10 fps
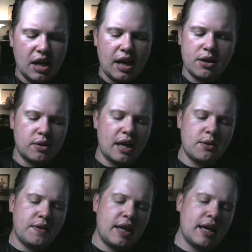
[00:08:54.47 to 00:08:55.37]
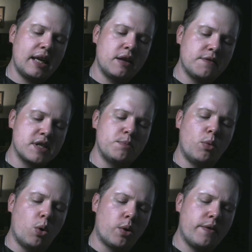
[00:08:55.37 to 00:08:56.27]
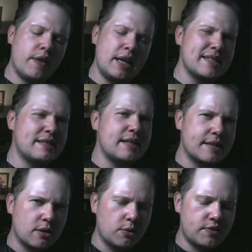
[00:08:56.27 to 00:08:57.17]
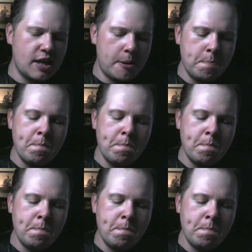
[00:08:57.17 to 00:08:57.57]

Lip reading: don't think I can give this more than a 6 out of 10,